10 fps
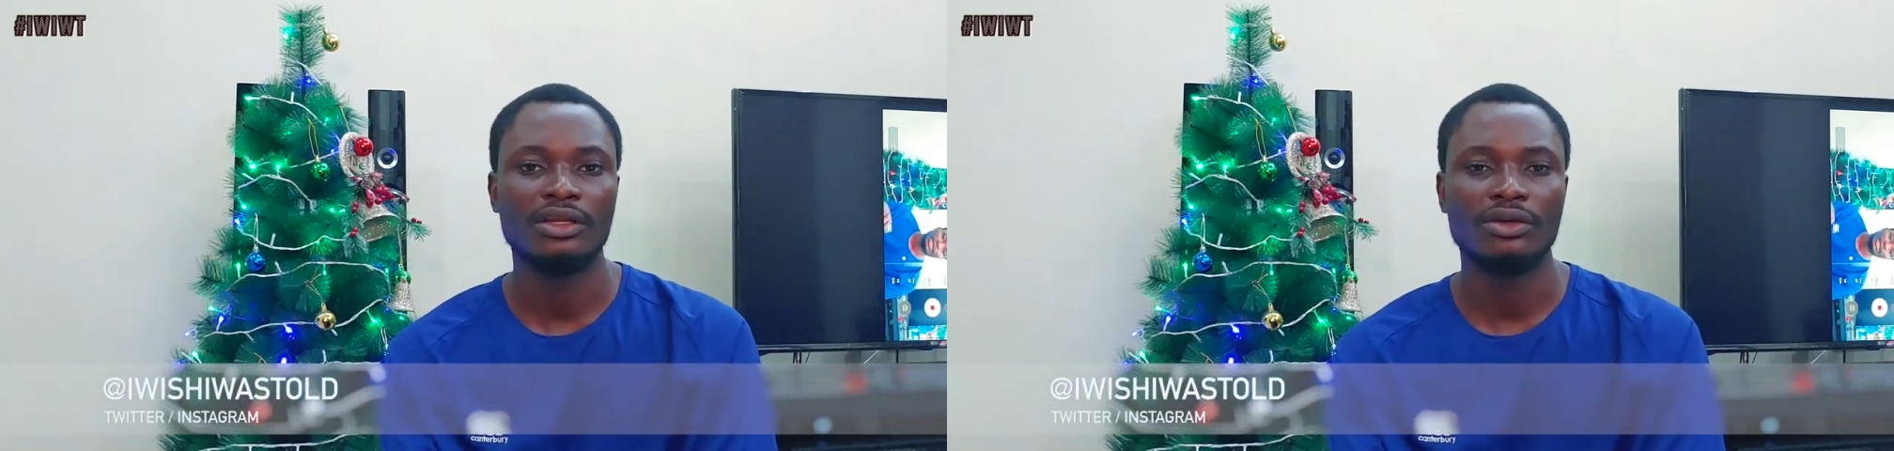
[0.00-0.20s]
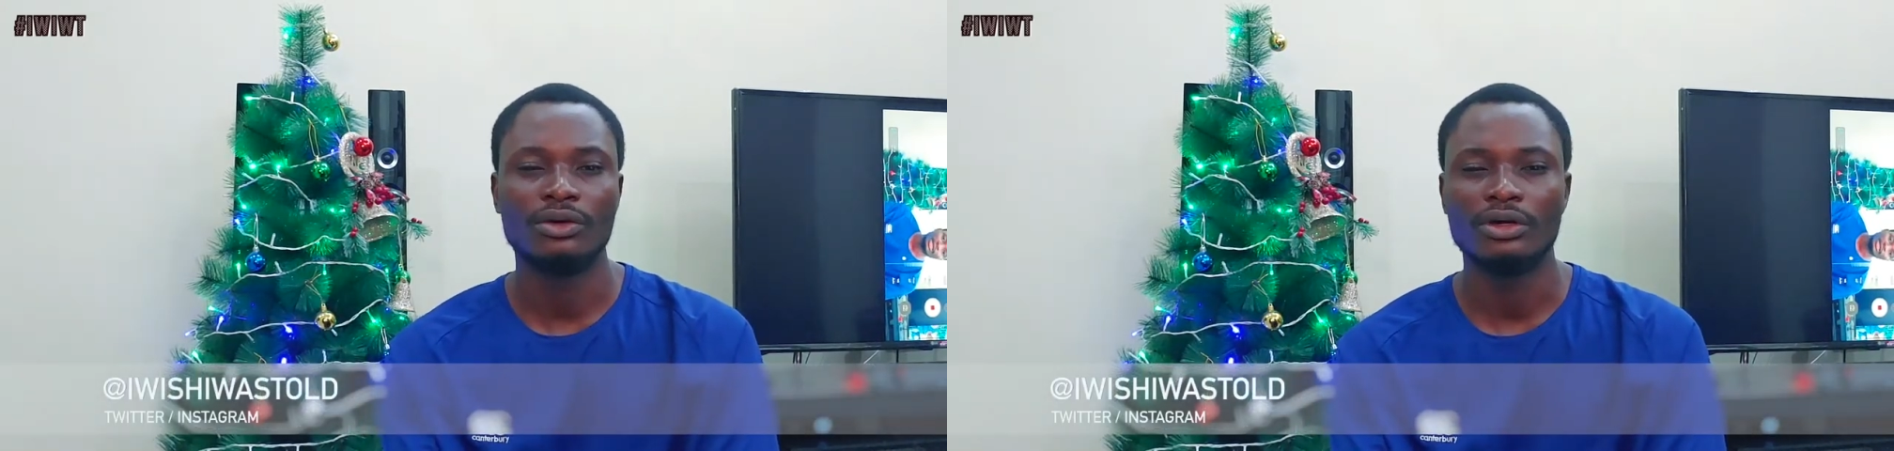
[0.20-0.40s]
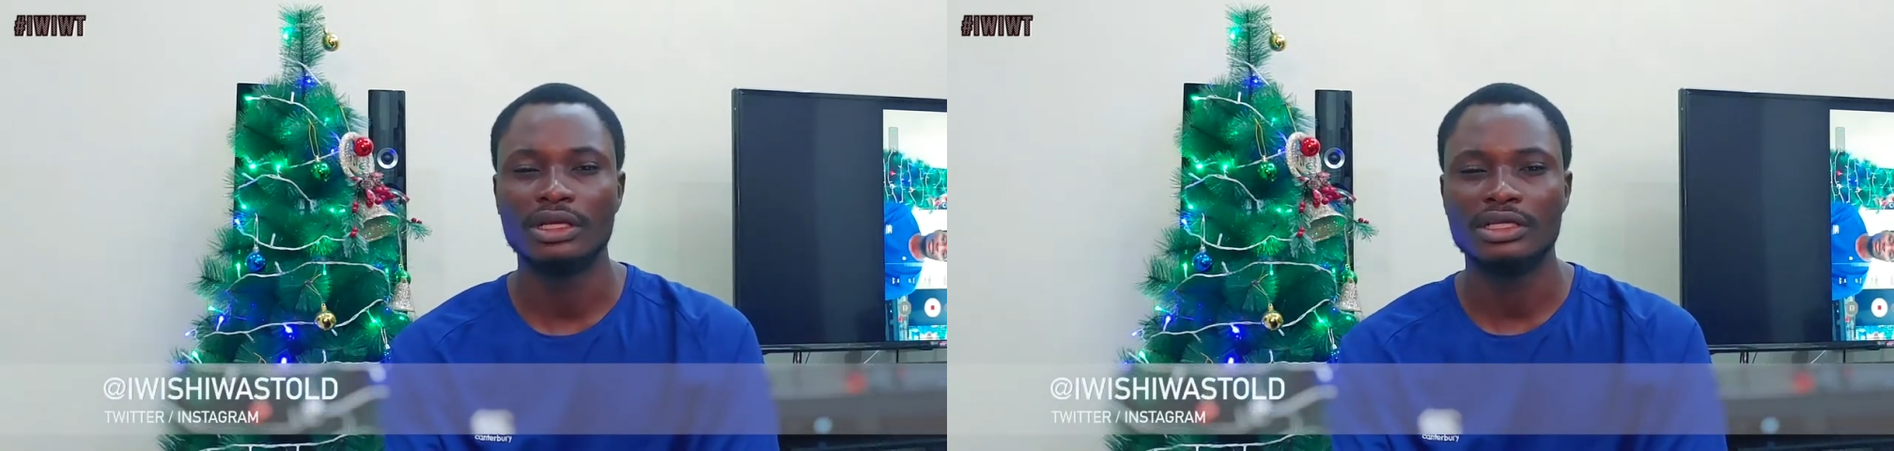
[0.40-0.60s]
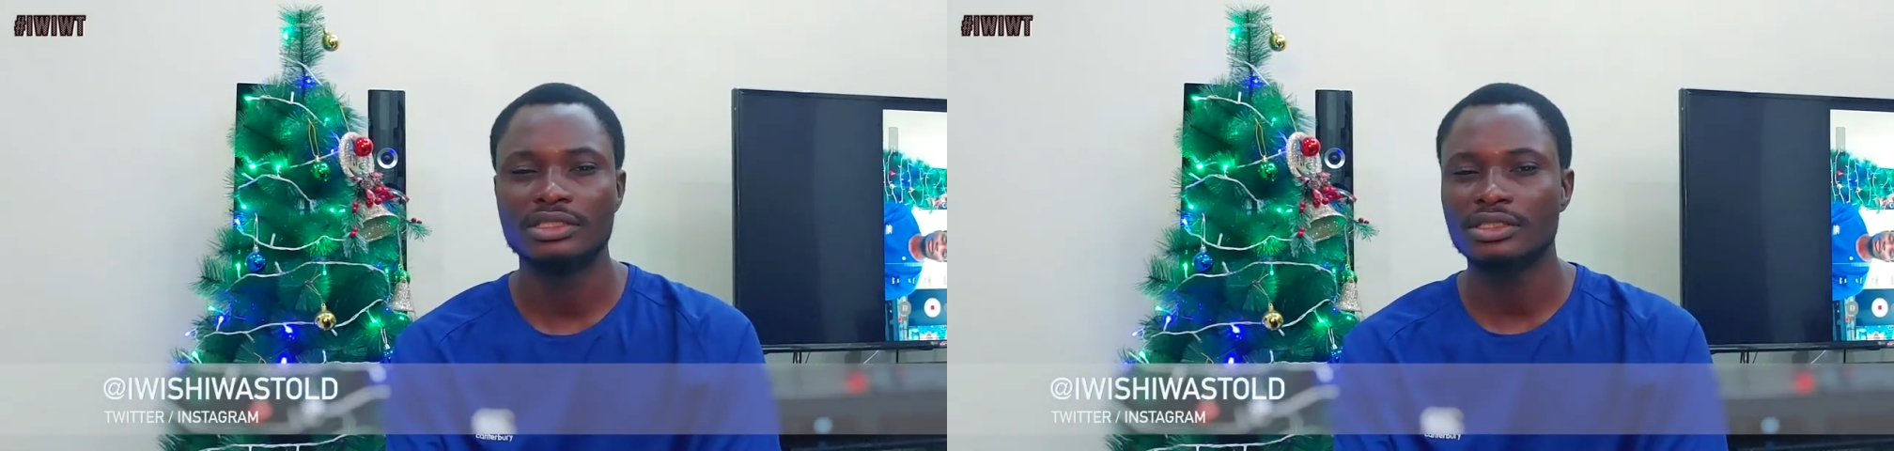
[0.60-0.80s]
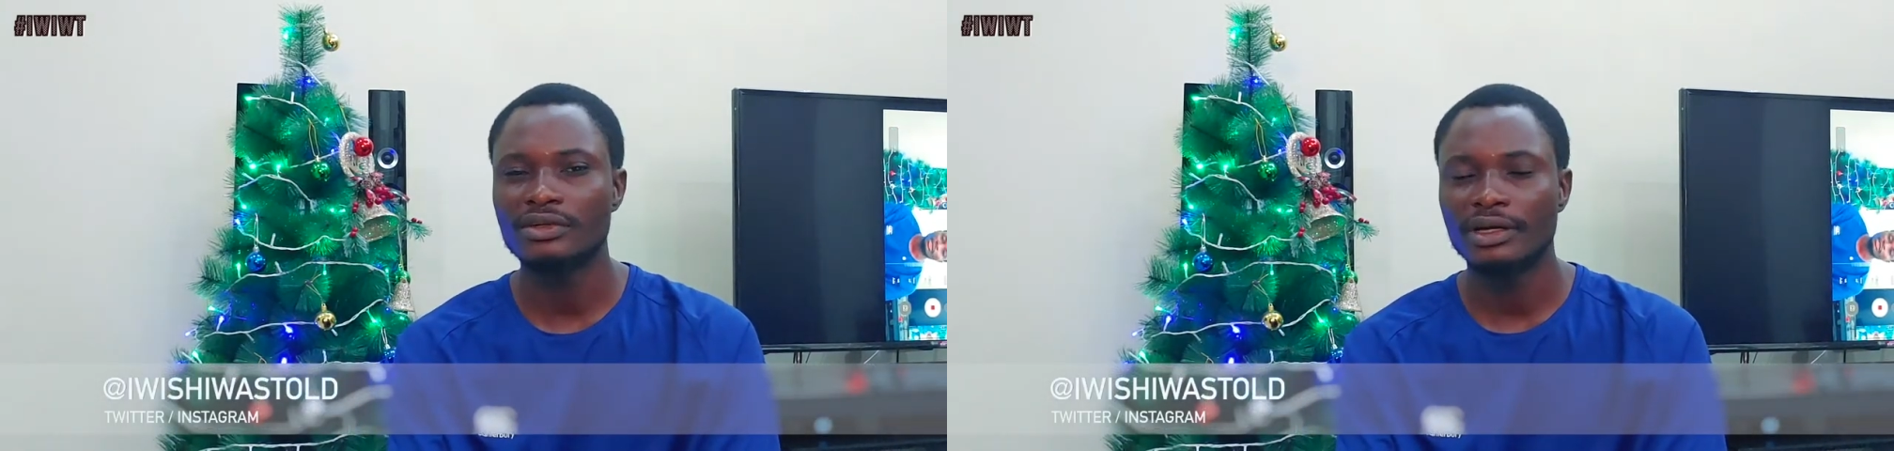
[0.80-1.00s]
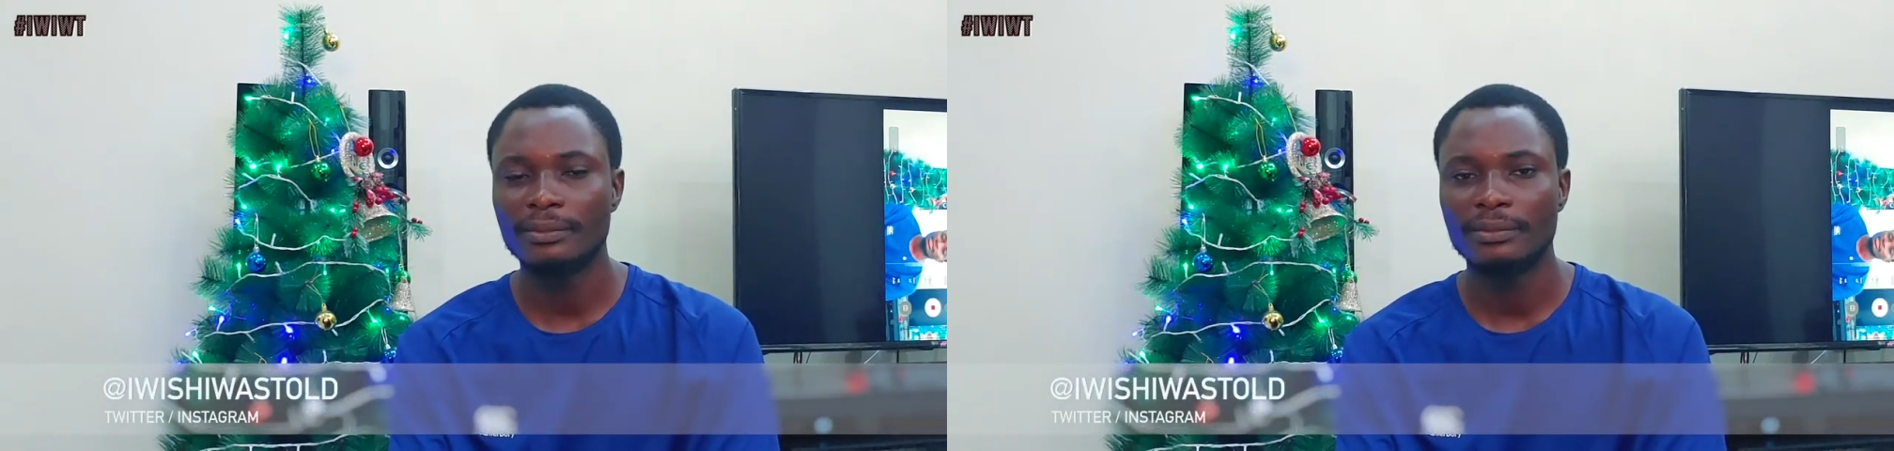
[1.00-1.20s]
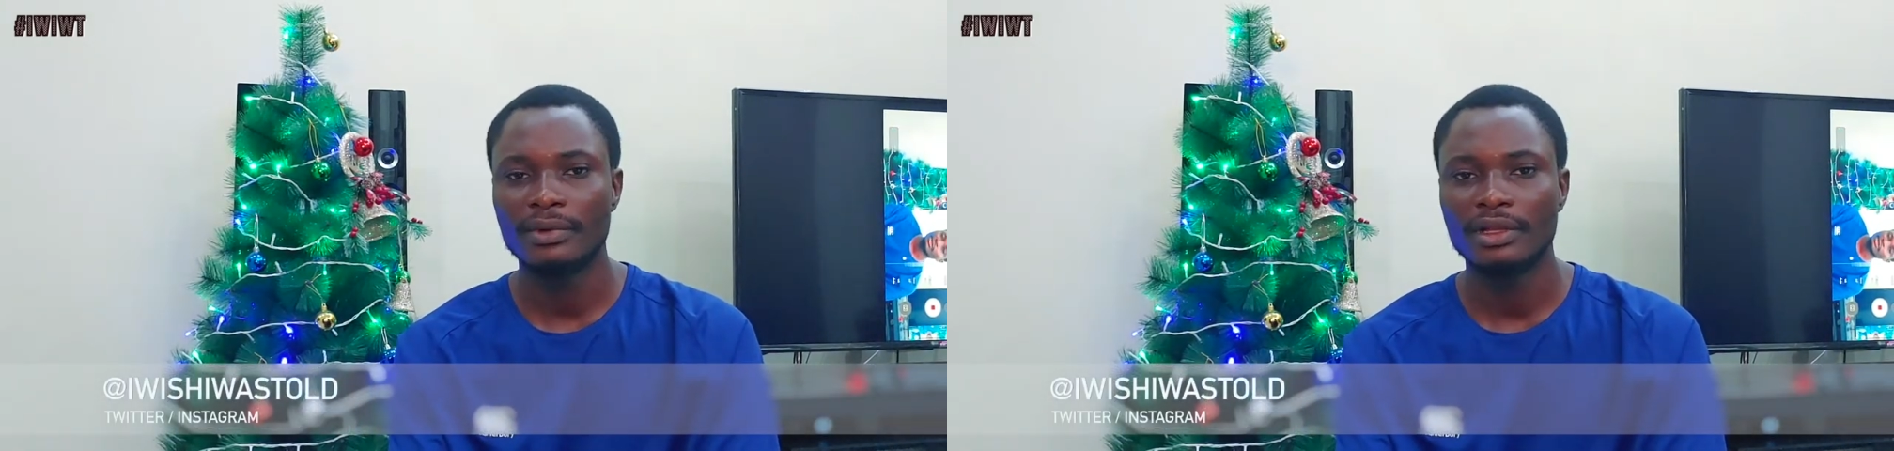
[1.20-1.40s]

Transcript: on Instagram.